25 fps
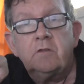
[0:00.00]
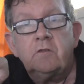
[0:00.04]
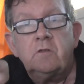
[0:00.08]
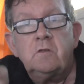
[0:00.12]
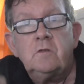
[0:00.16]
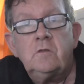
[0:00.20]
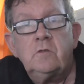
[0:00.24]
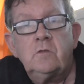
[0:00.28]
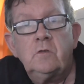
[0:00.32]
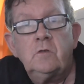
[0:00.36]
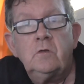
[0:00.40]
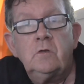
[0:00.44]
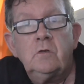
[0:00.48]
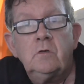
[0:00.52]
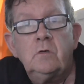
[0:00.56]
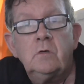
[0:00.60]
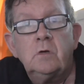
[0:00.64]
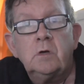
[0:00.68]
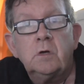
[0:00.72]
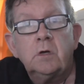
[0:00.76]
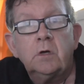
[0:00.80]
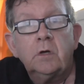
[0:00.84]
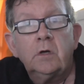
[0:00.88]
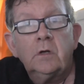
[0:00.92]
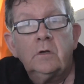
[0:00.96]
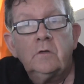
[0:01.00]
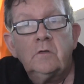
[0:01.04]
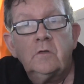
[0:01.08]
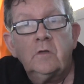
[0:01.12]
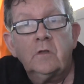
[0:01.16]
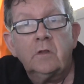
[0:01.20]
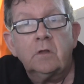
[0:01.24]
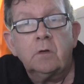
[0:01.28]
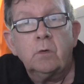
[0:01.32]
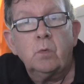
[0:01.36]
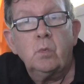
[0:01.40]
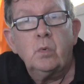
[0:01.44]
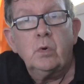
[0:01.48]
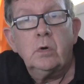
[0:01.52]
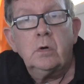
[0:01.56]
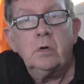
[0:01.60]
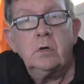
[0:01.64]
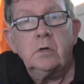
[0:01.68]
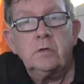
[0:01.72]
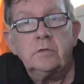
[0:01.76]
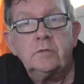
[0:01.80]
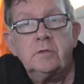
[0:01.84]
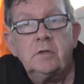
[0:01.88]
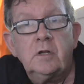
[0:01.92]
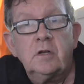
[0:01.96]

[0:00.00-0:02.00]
to do to the world.